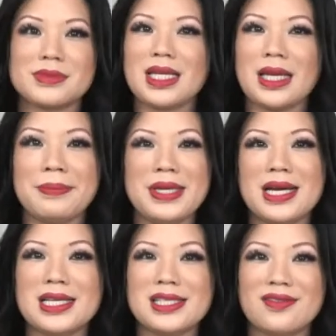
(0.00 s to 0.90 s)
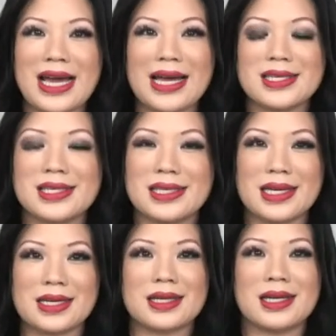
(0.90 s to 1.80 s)
because of that,
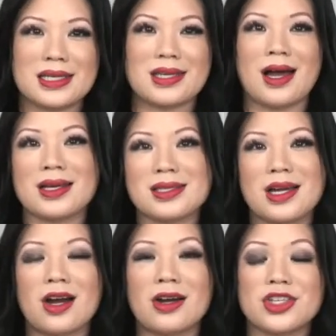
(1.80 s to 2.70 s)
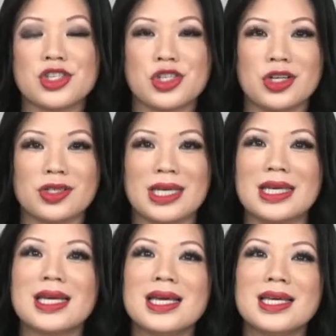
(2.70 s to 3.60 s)
stocks are
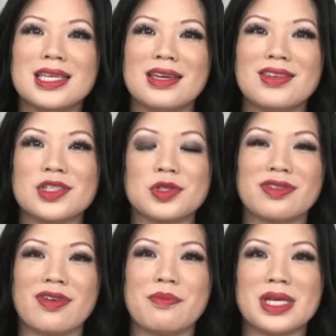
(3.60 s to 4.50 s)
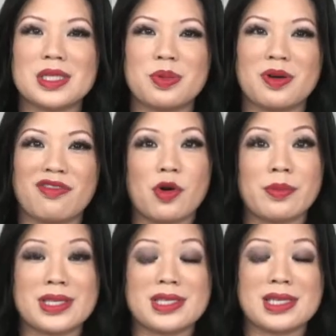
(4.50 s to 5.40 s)
certainly giving sort of a mixed
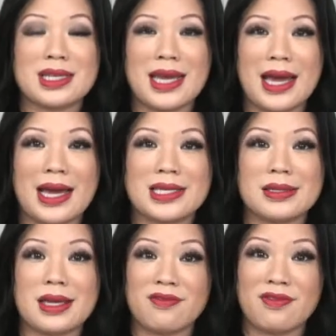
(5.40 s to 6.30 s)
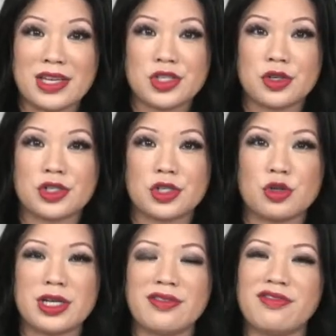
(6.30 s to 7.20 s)
performance today as investors are
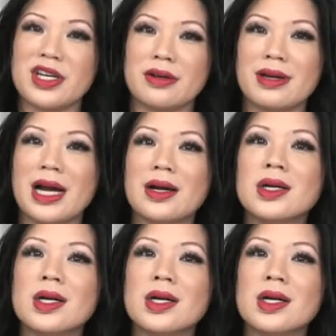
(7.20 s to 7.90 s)
trying to figure out